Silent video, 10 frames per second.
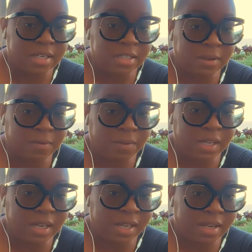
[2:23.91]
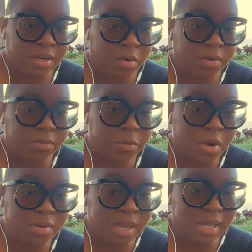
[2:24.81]
to fit in or
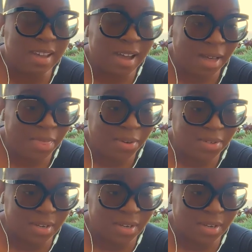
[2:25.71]
avoid making others